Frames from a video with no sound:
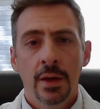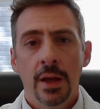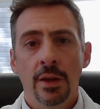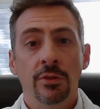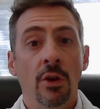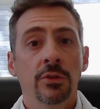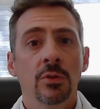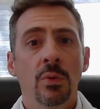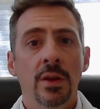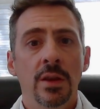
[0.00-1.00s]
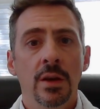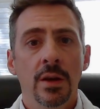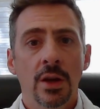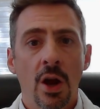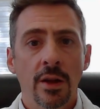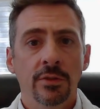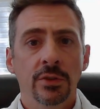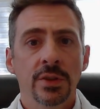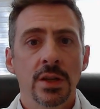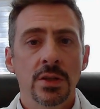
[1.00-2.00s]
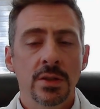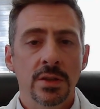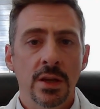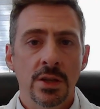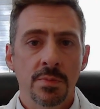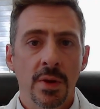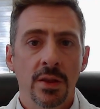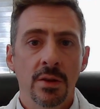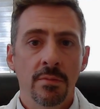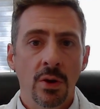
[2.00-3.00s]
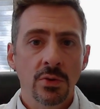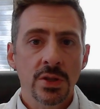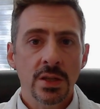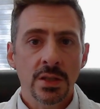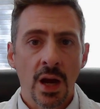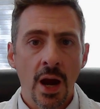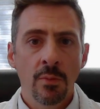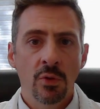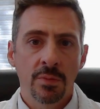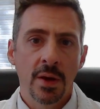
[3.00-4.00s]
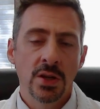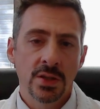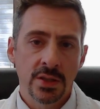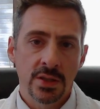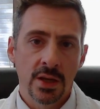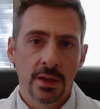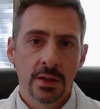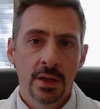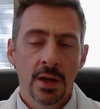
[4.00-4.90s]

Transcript: It is also one of the consultations that I spend the most time with patients in,